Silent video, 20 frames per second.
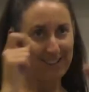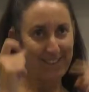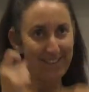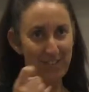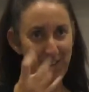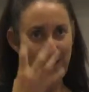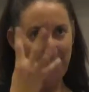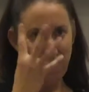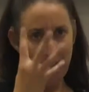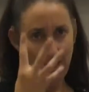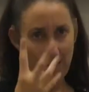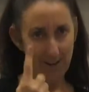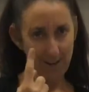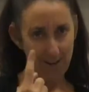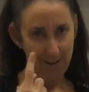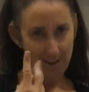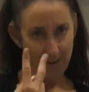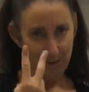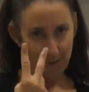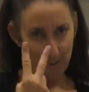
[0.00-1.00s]
is
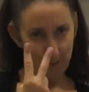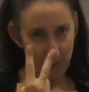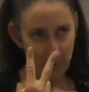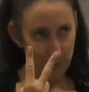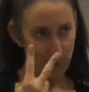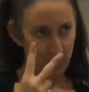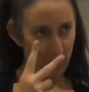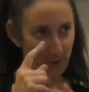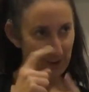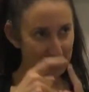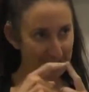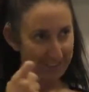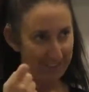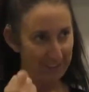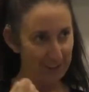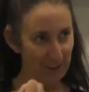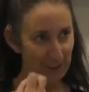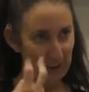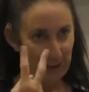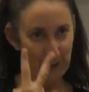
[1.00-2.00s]
Certificate 2,
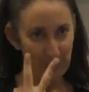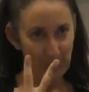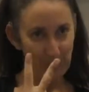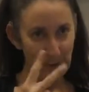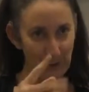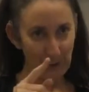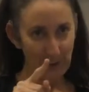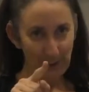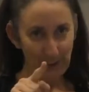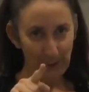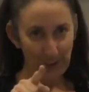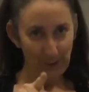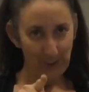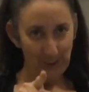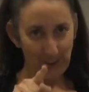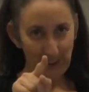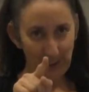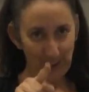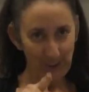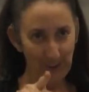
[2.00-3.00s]
and the other side is
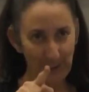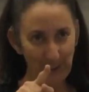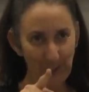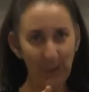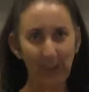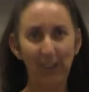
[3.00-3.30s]
Certificate